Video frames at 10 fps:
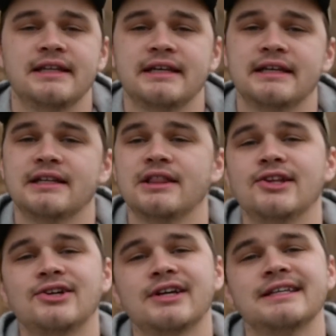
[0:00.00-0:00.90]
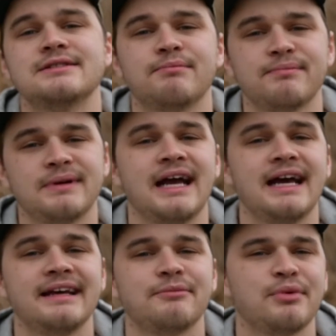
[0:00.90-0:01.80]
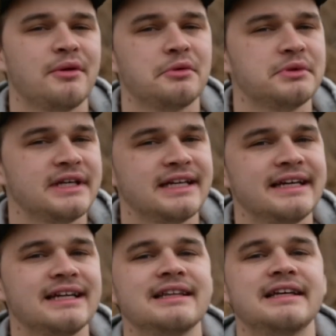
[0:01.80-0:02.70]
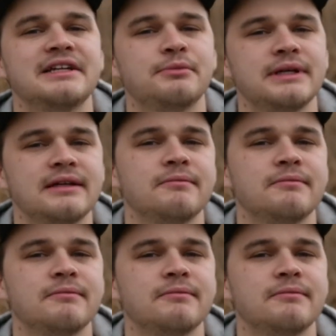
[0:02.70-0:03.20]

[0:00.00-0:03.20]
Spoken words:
The look is kind of probably going to get a little bit